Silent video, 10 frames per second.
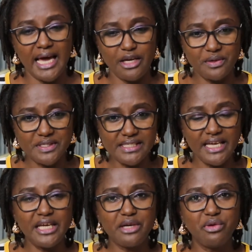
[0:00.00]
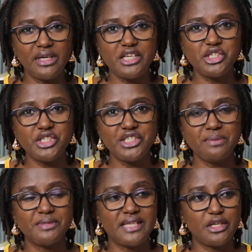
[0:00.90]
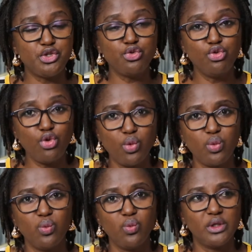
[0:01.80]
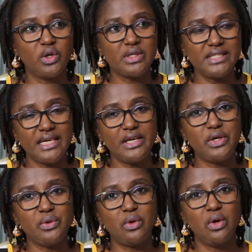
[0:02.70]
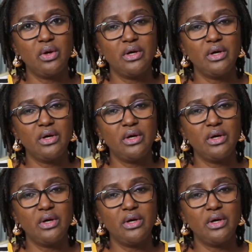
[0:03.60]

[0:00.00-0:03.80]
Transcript: and you're staying in relationships that you know will not take you